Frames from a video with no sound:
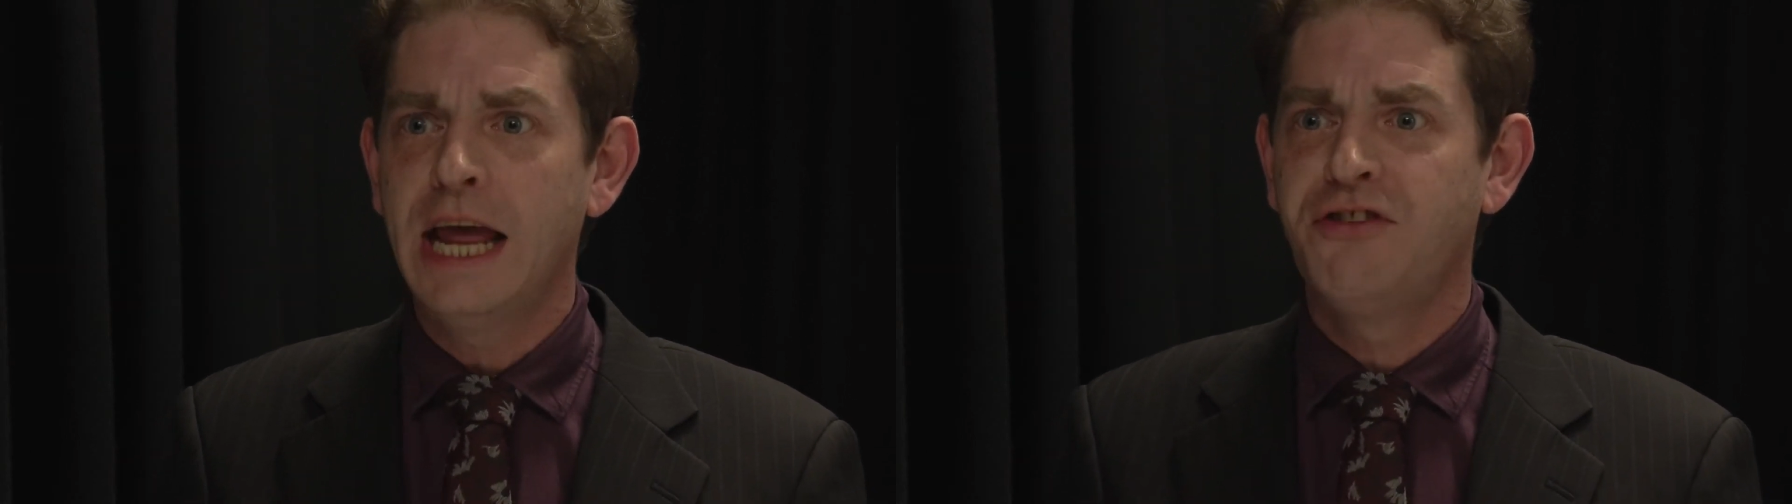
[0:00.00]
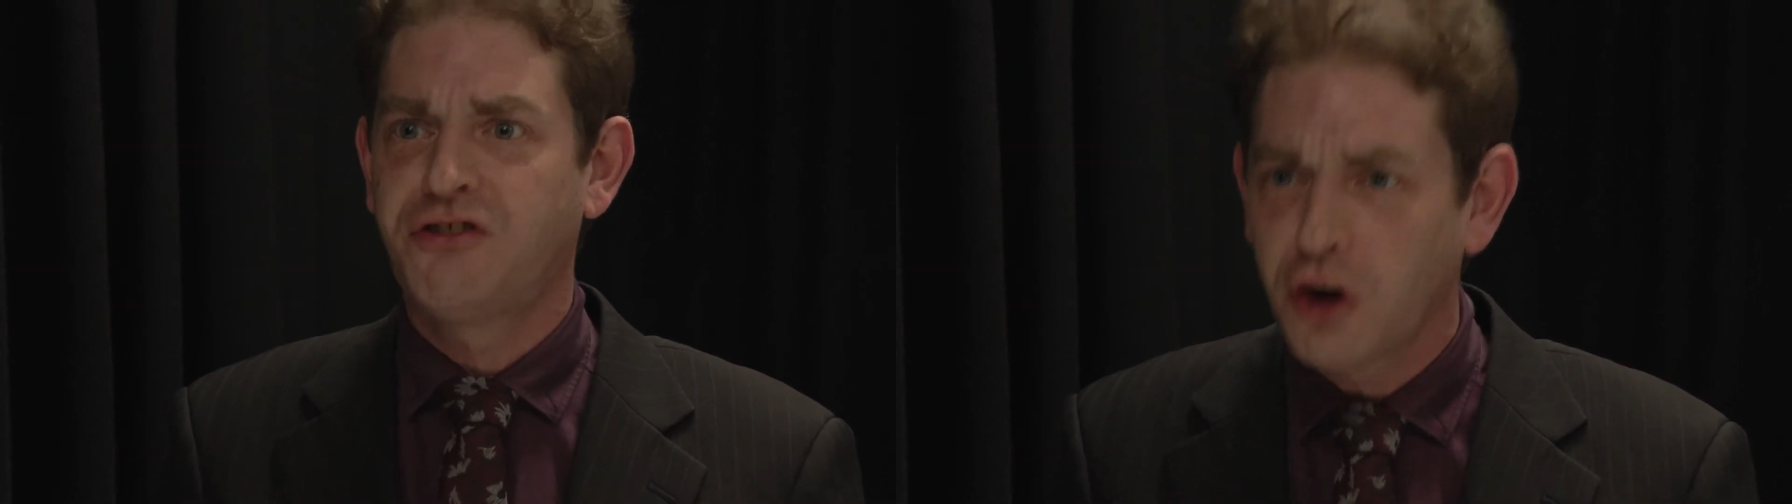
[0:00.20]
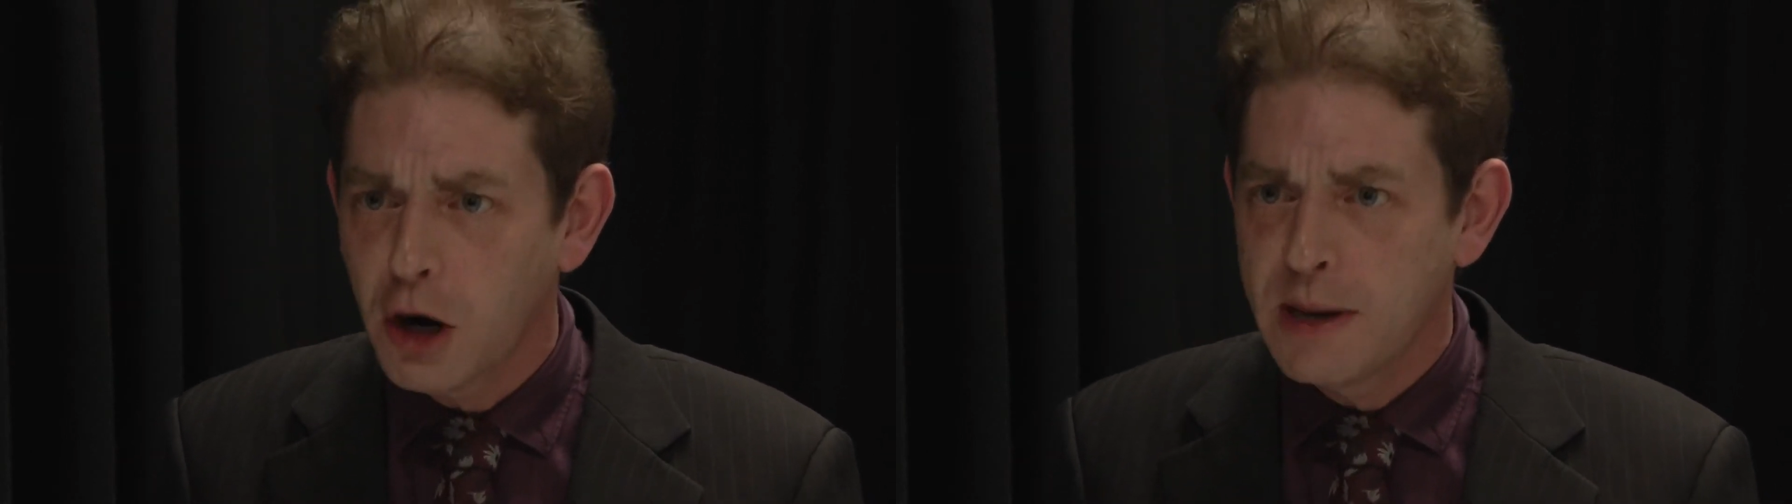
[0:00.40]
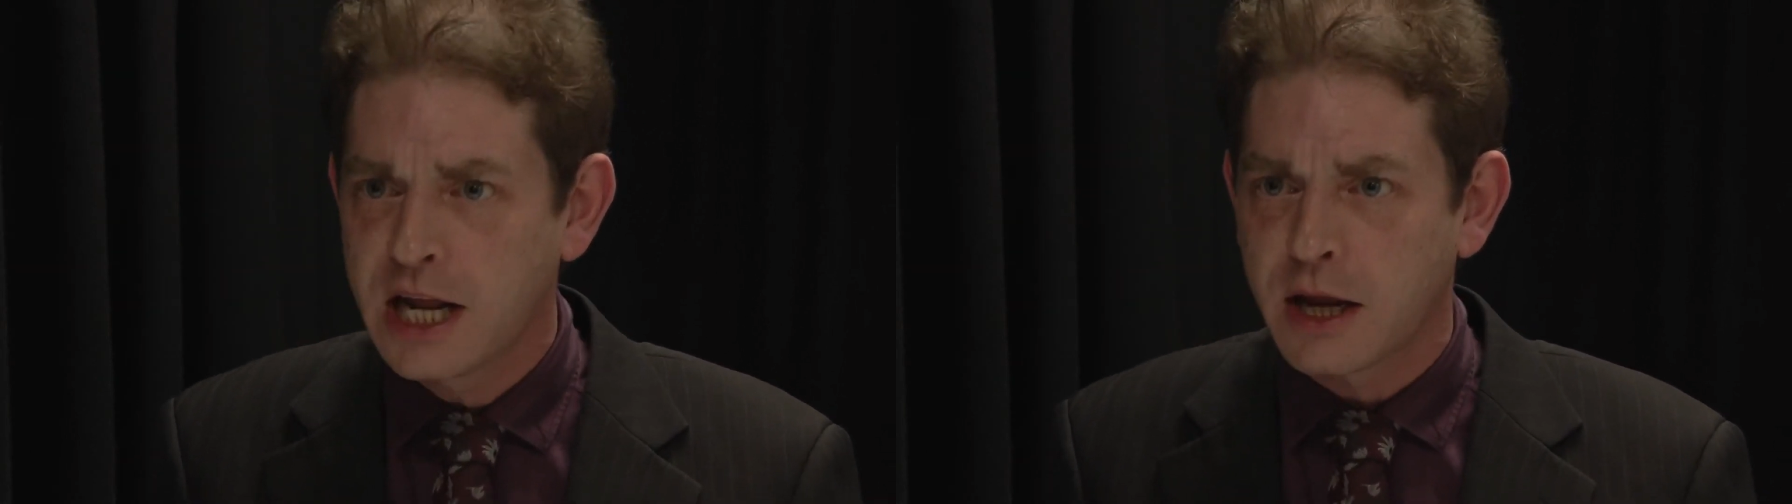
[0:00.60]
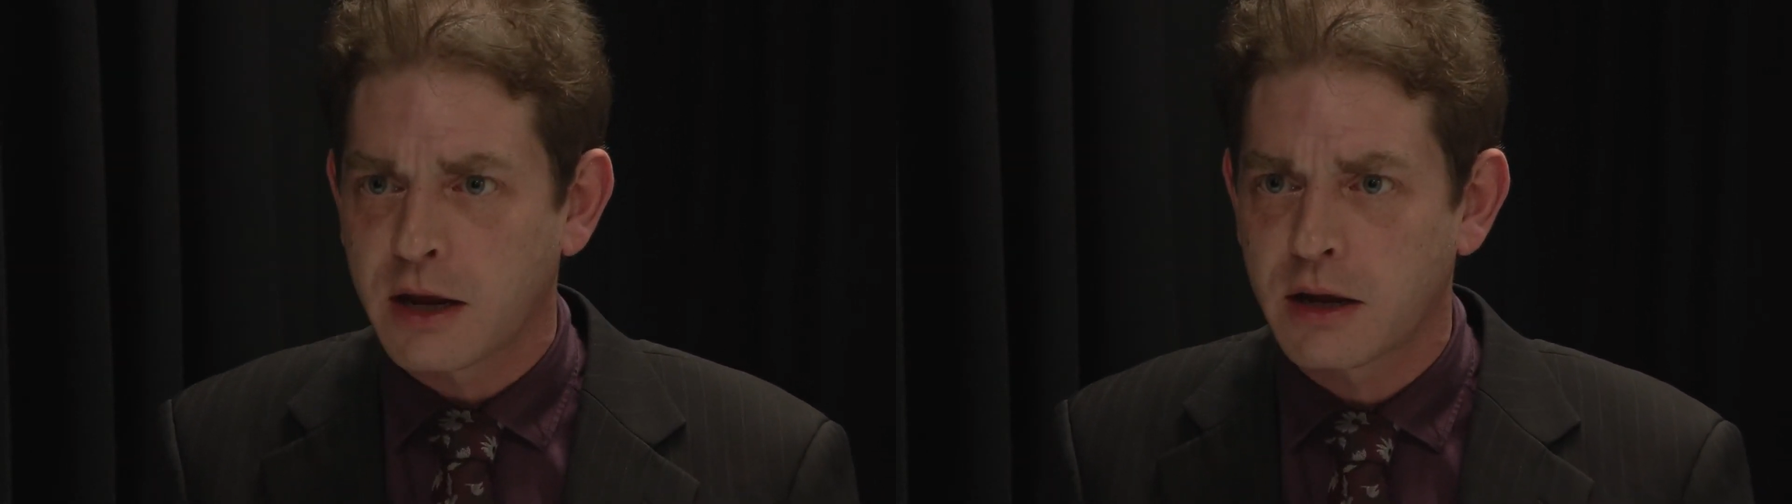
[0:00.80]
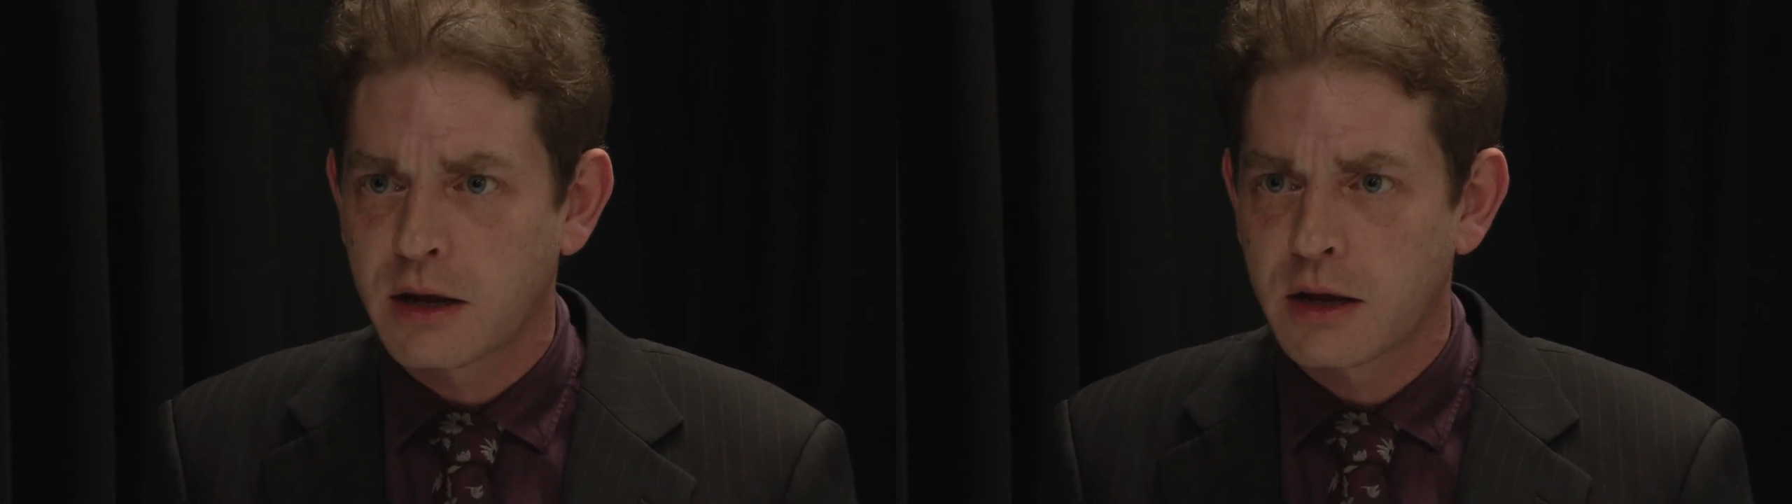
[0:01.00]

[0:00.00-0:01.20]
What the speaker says: in Germany.